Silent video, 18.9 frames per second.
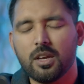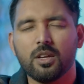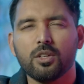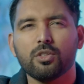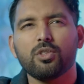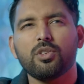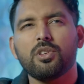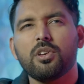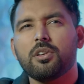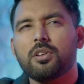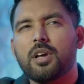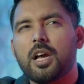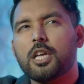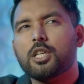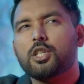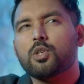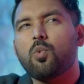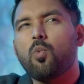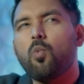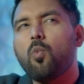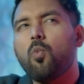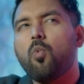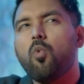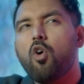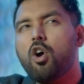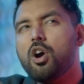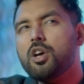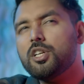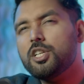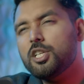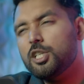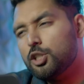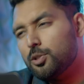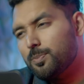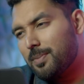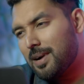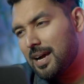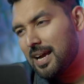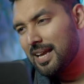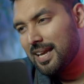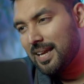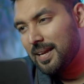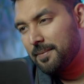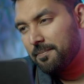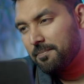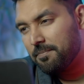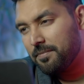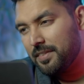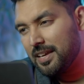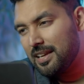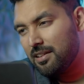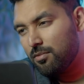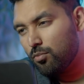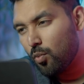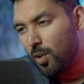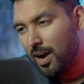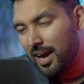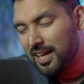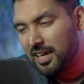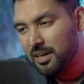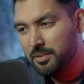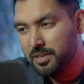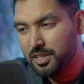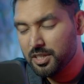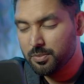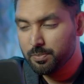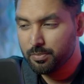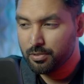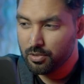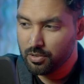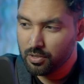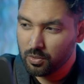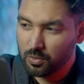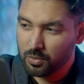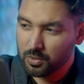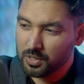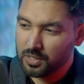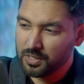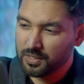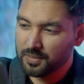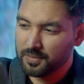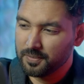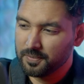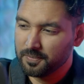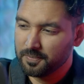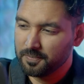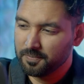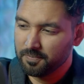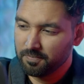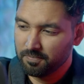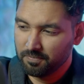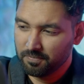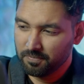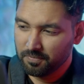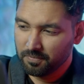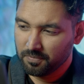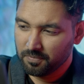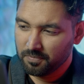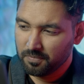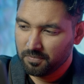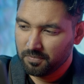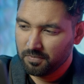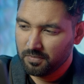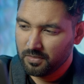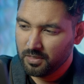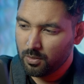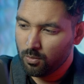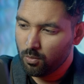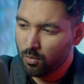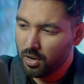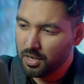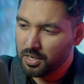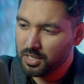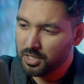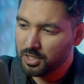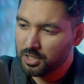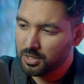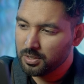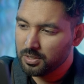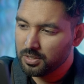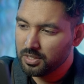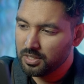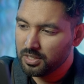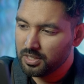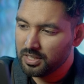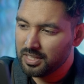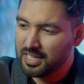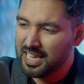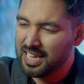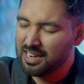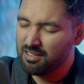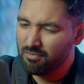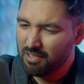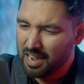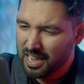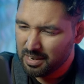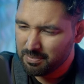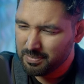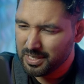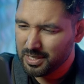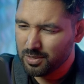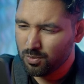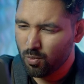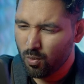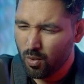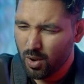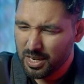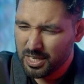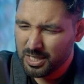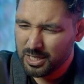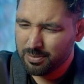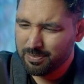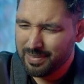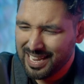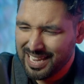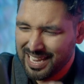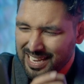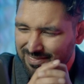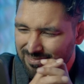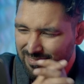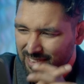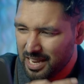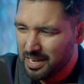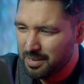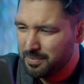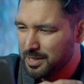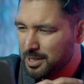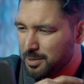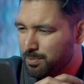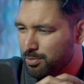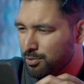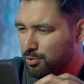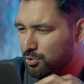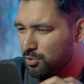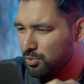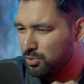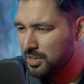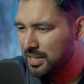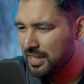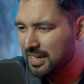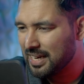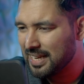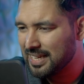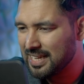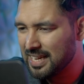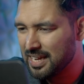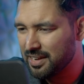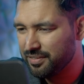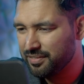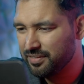So you have to ask, what does my environment produce? What is my environment producing right now?